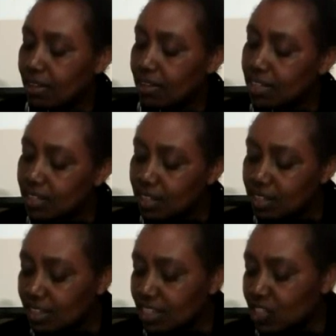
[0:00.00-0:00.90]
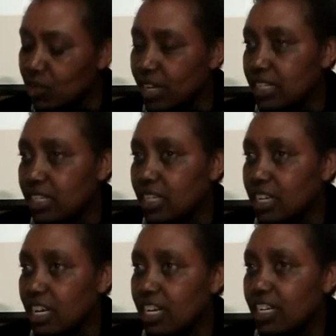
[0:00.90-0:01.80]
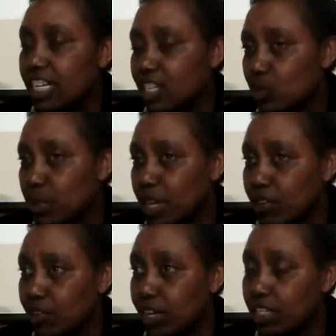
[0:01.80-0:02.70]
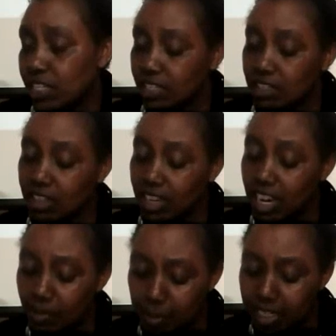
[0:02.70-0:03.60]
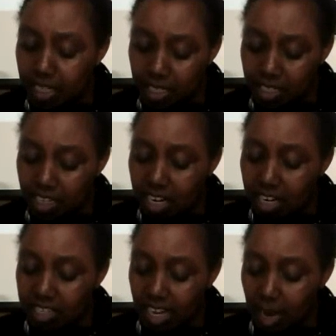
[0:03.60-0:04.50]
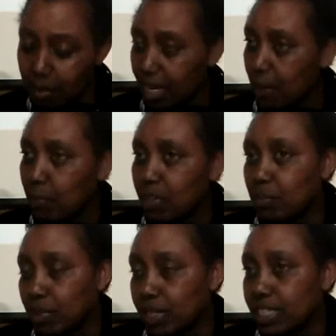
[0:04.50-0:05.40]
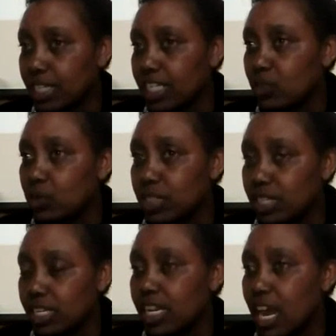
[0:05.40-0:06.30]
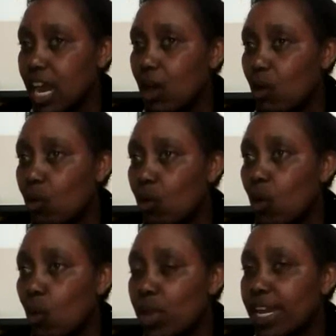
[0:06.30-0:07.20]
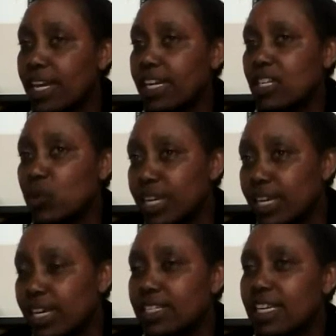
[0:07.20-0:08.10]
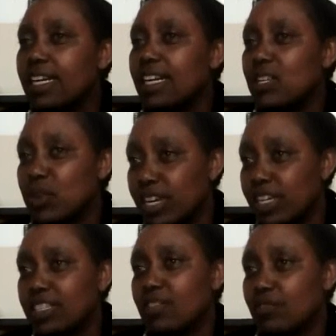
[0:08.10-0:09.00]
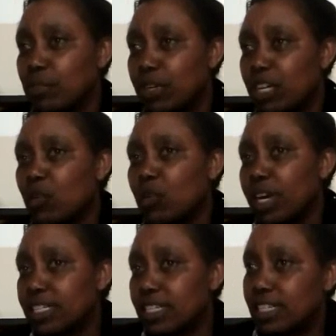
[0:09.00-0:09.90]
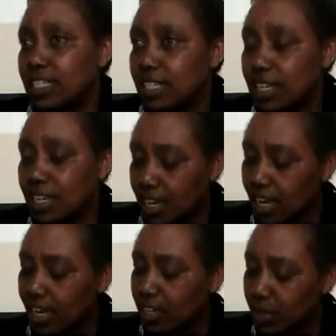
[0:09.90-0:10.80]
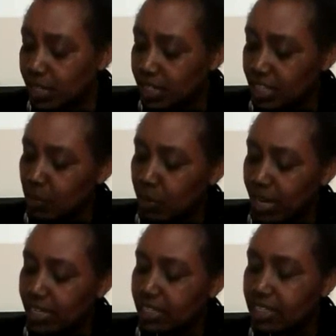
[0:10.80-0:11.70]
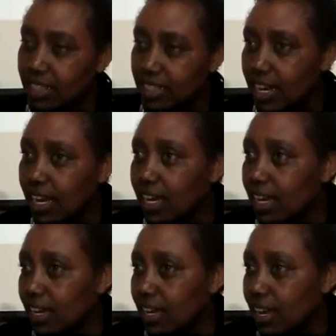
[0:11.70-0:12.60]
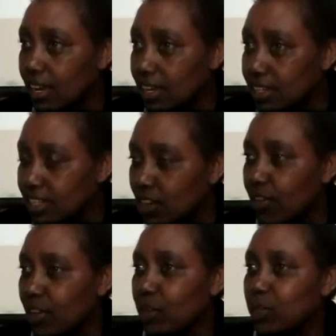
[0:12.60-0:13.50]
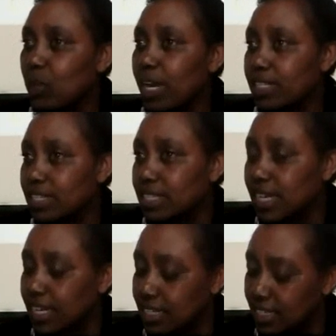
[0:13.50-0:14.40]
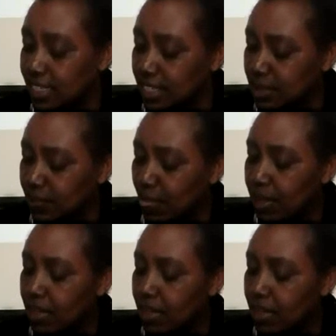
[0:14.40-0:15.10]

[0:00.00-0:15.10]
This is an issue that needs to be addressed. The government is coming up with policies to see how we can educate and educate everybody on ICT, educate them on ICT itself and also ICT etiquette.